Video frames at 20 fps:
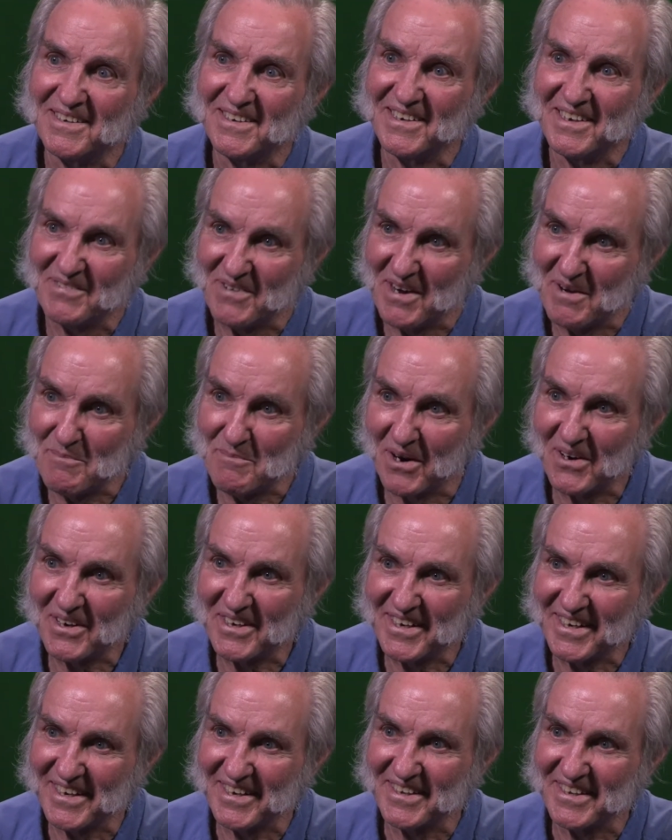if I
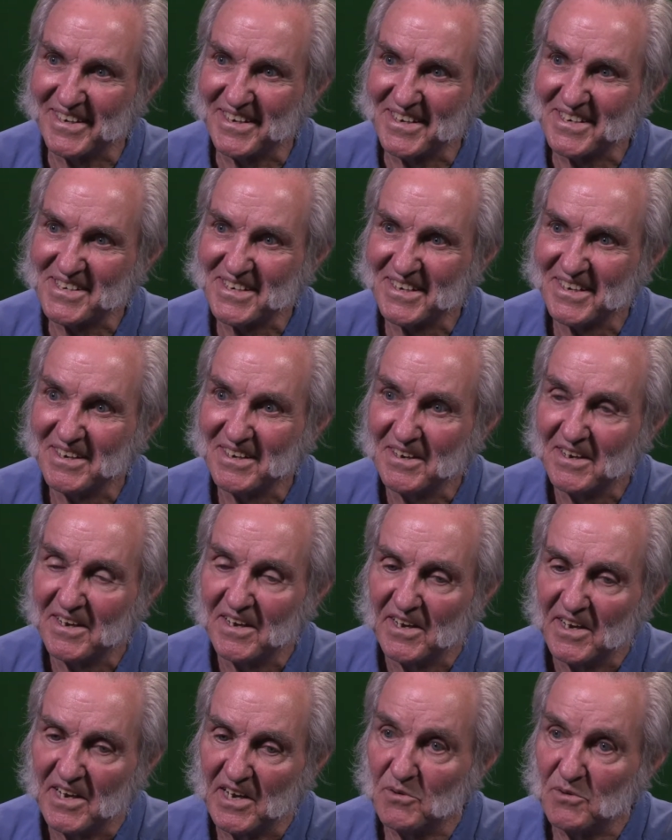marketed this,
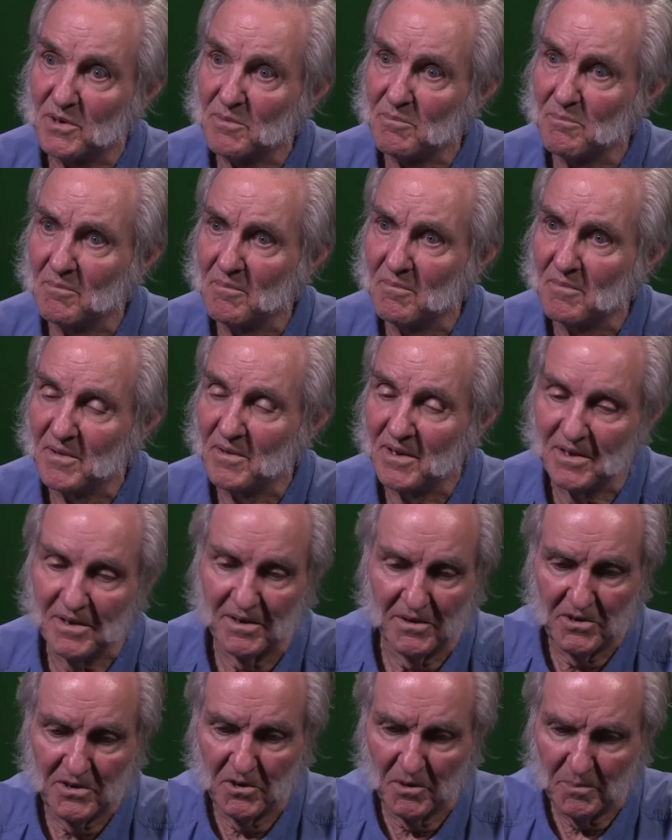he would
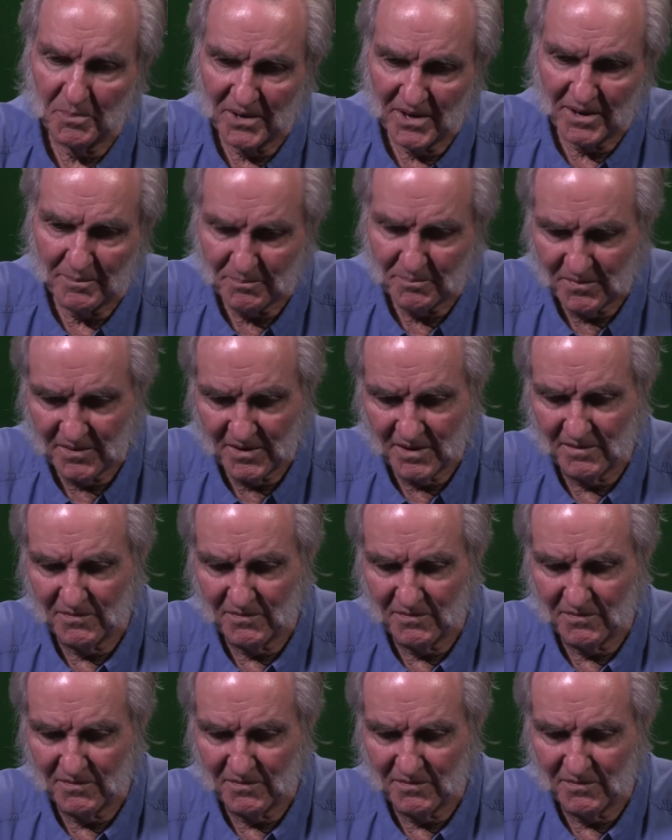you open up